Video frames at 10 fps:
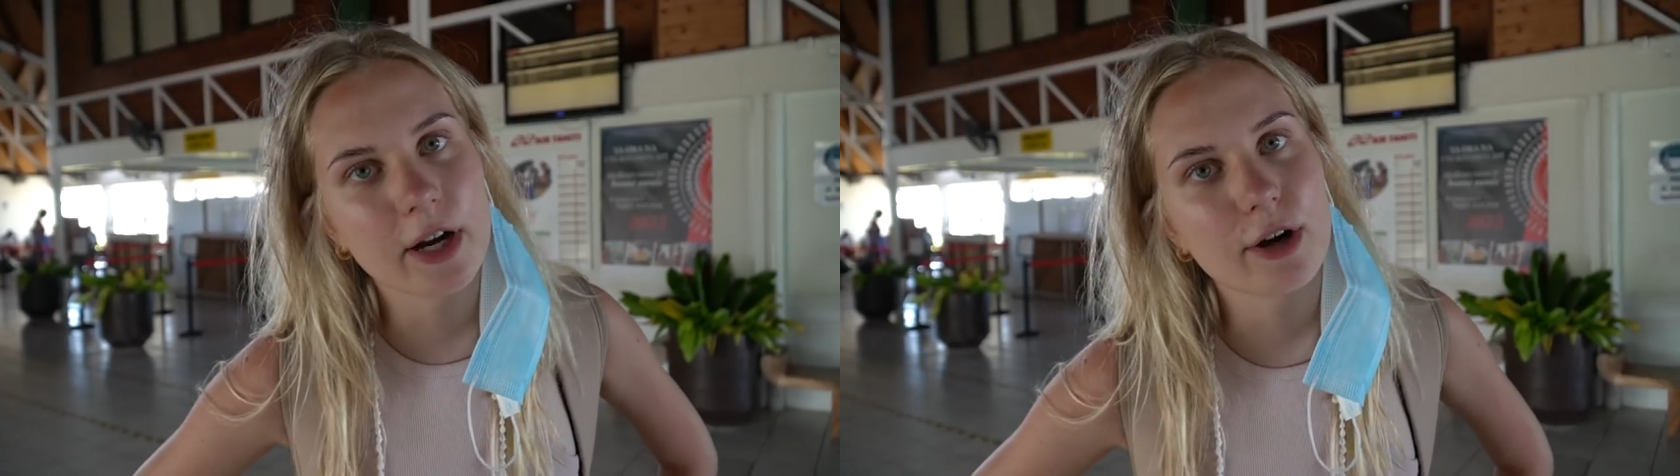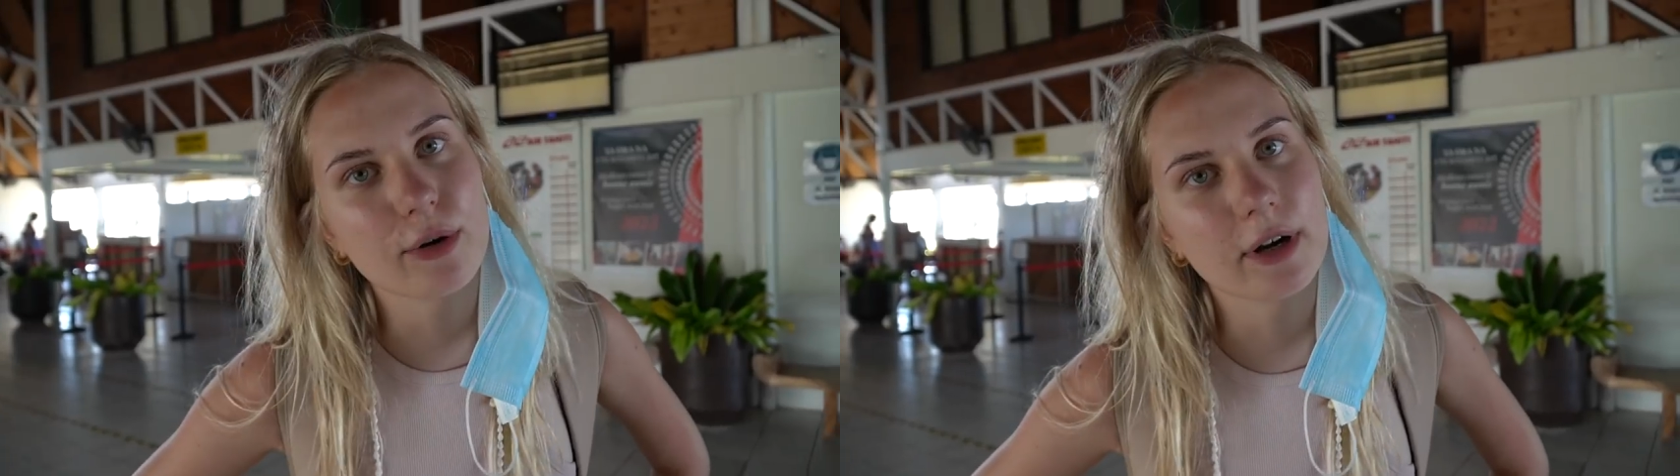an
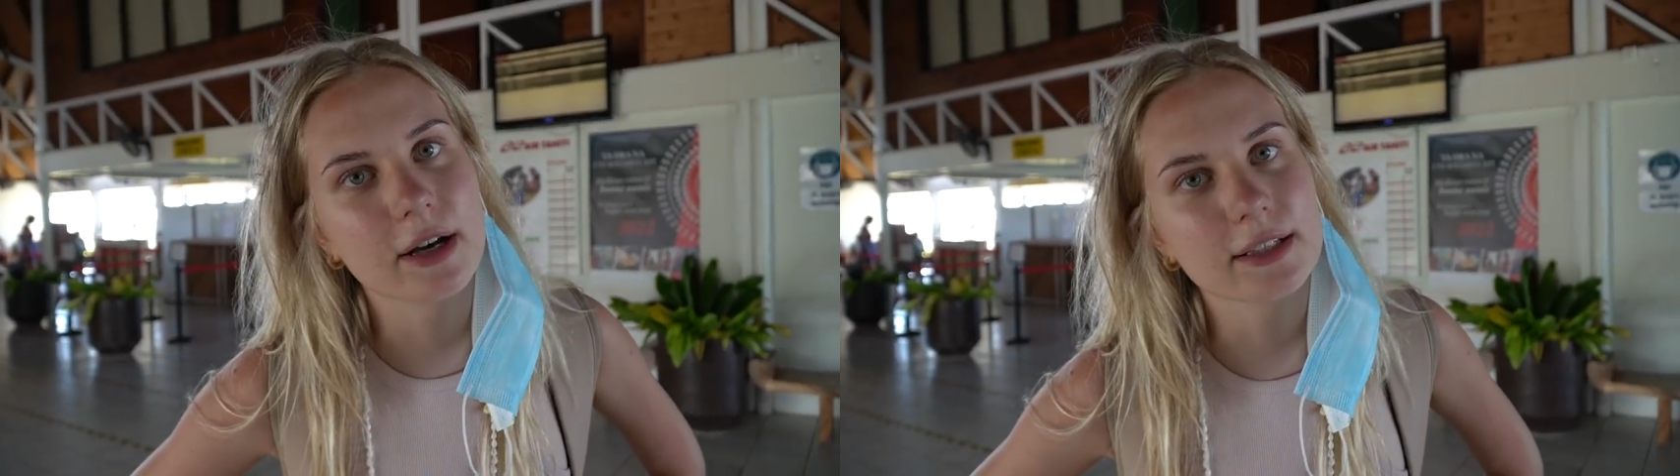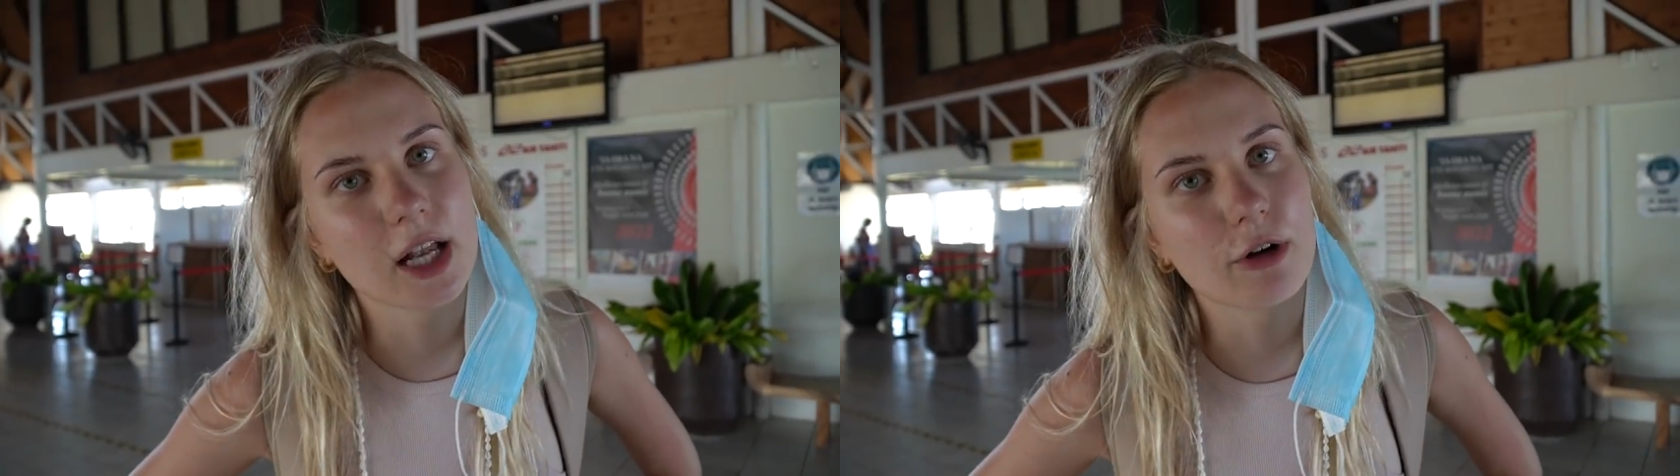hour
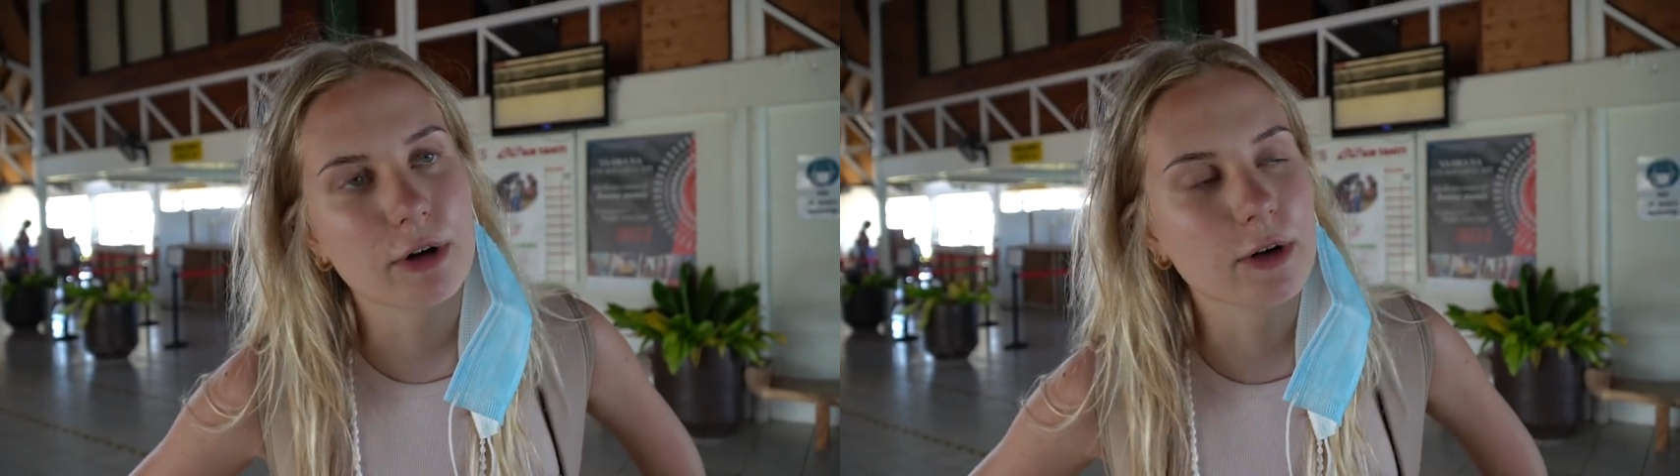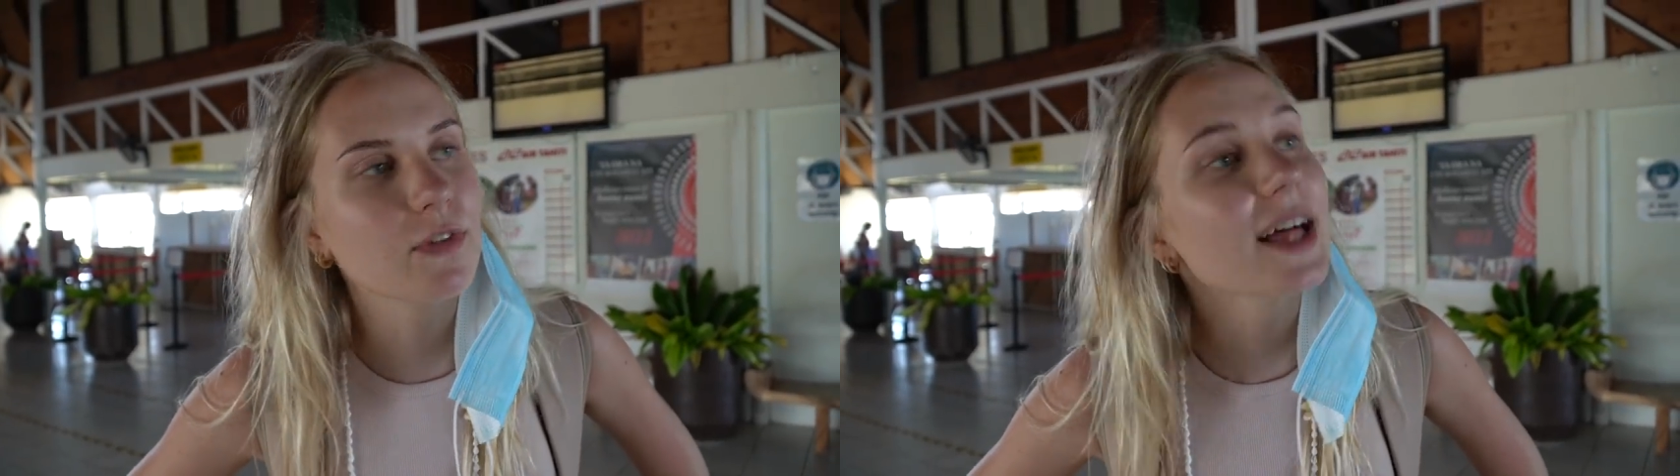until
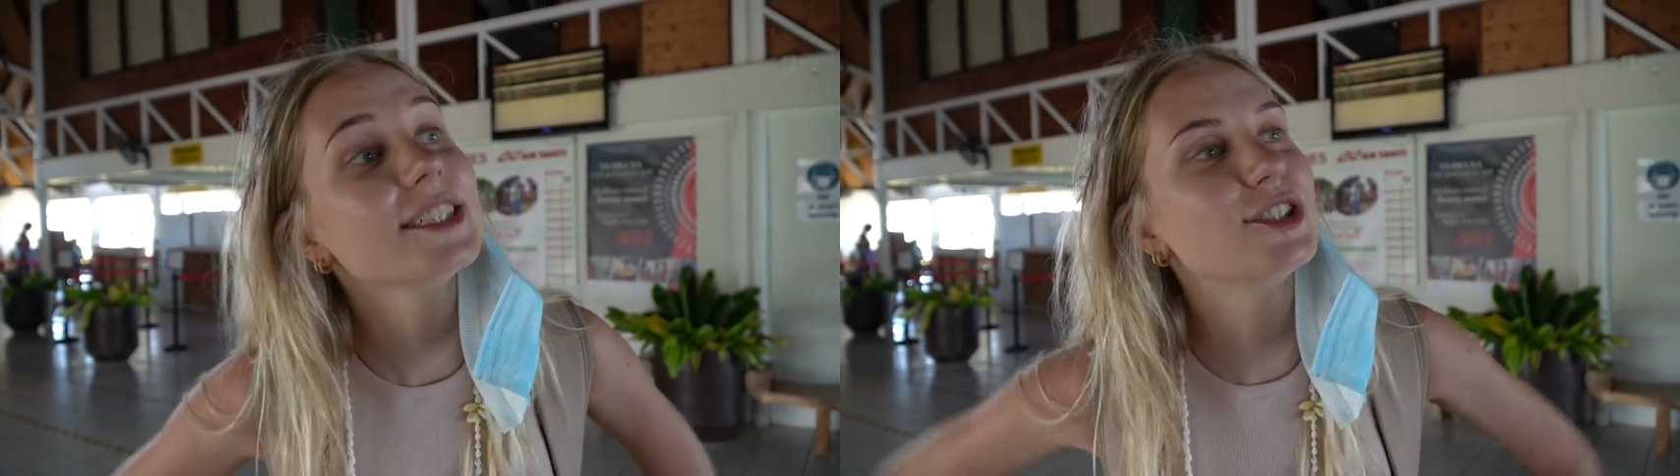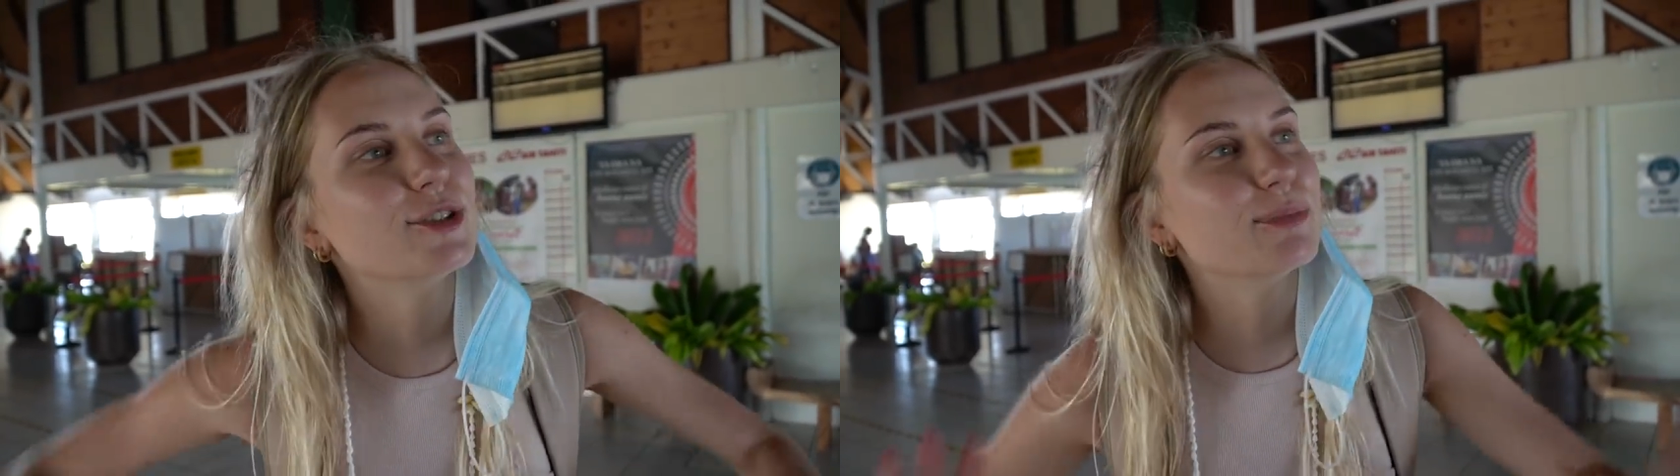our
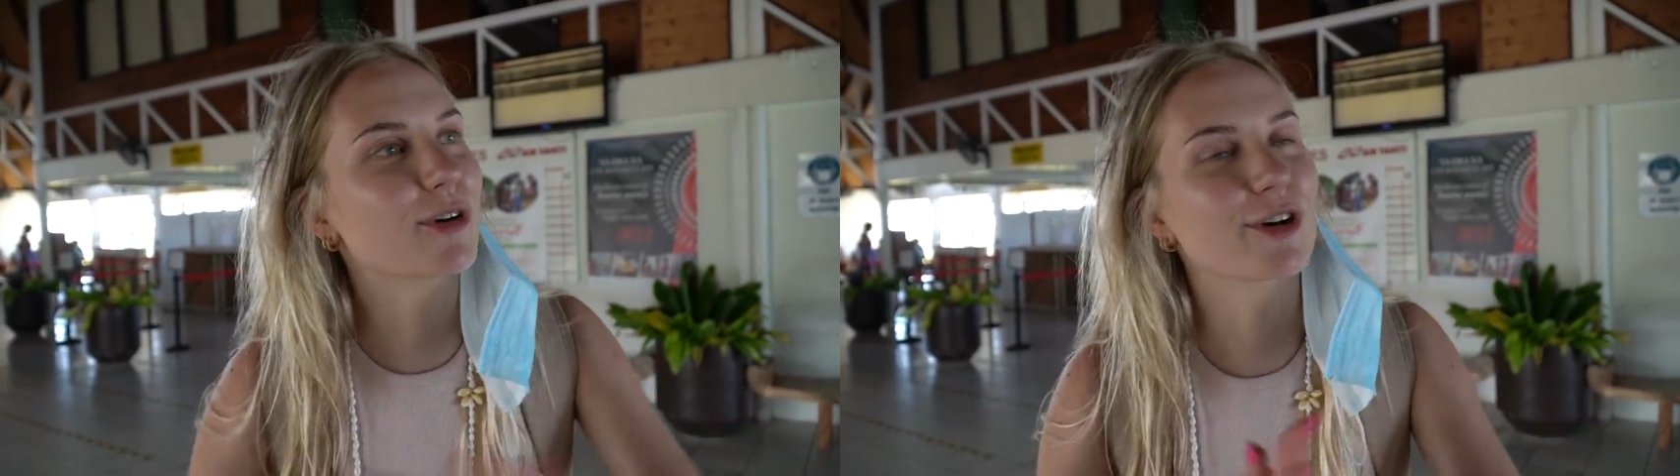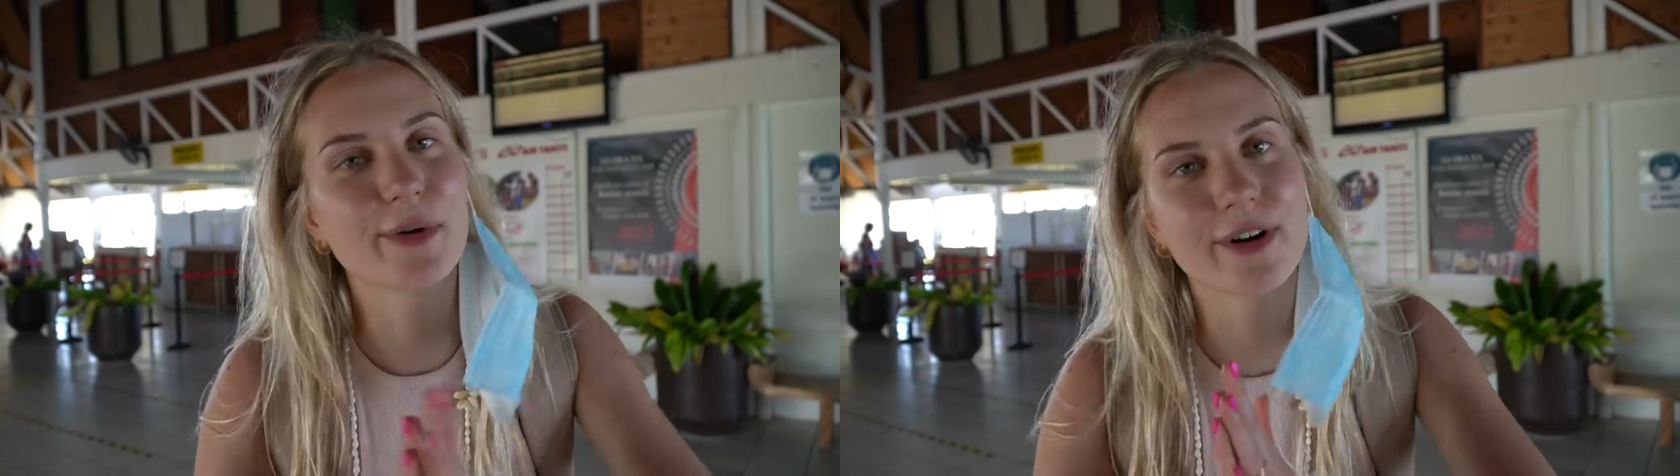flight to
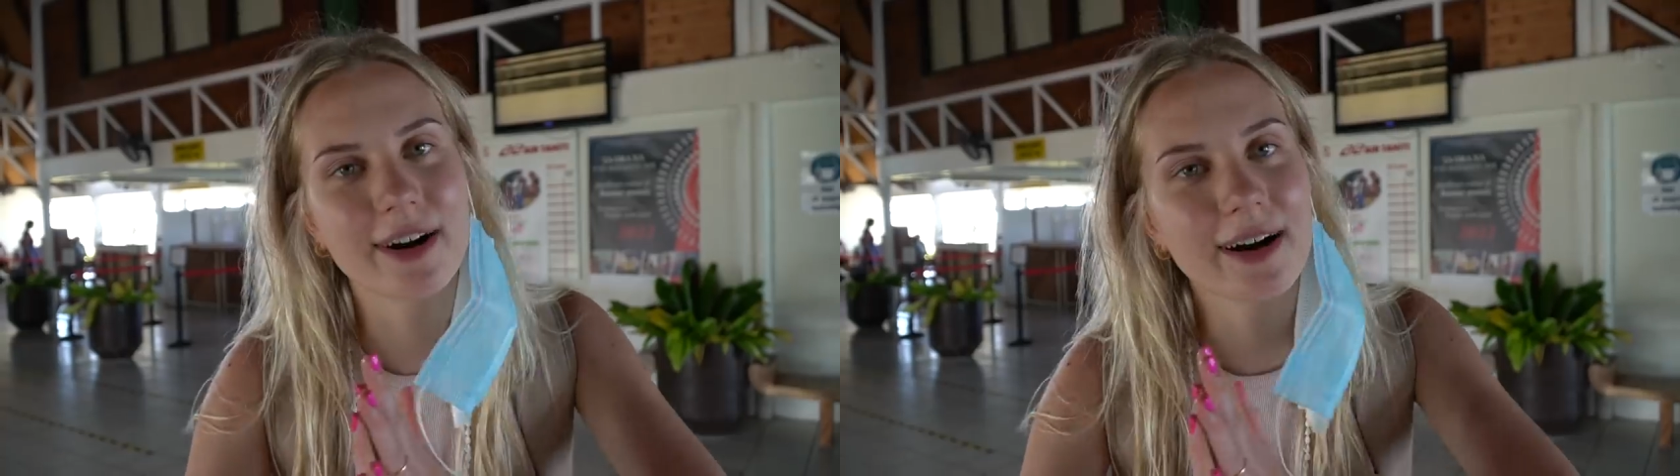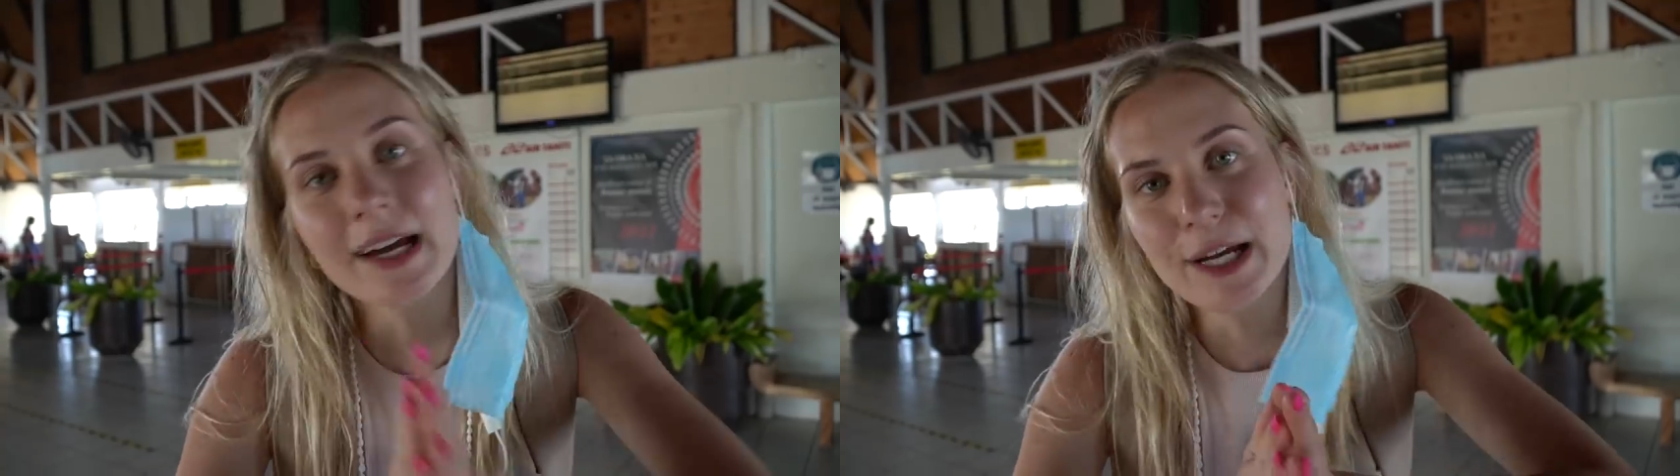Bora
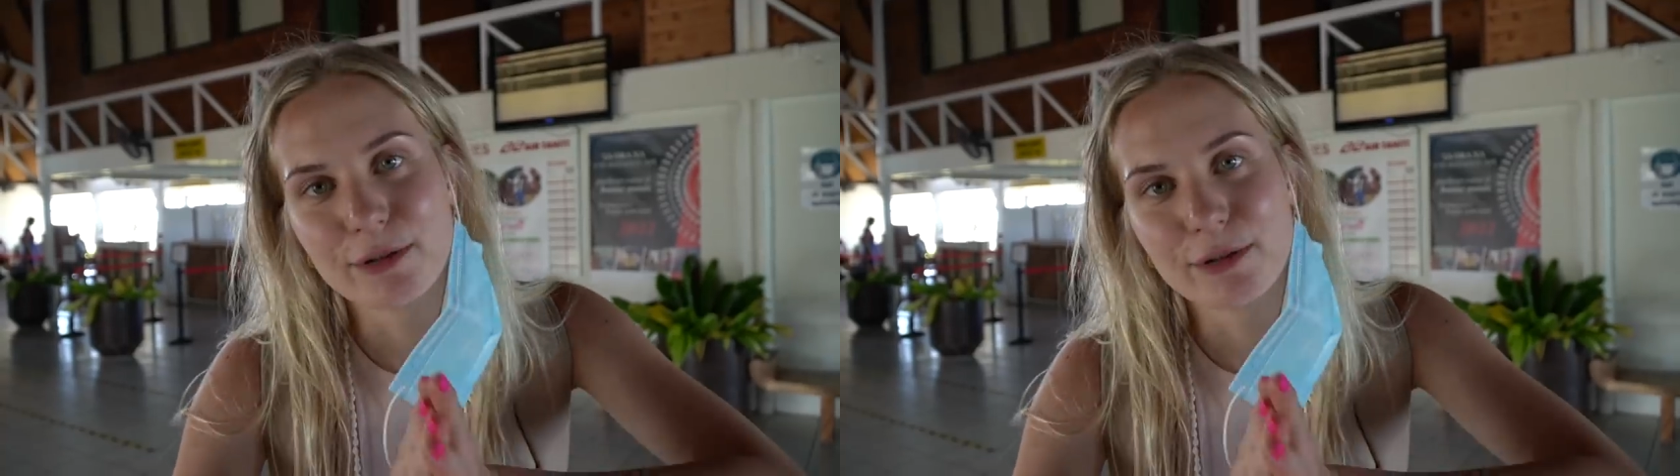Bora,